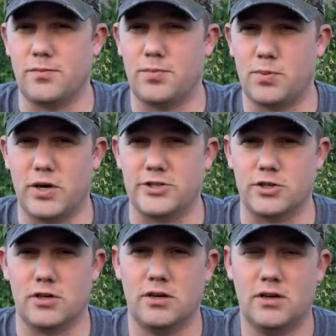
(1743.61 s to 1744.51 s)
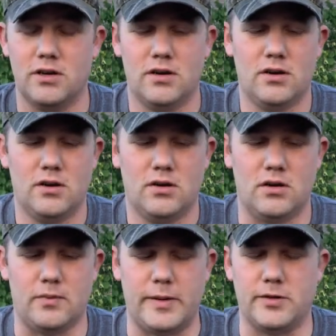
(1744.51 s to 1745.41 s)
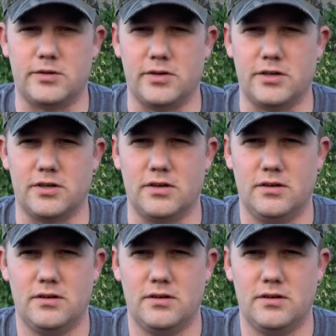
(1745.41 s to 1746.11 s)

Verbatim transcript: pressure, or maybe it's 300.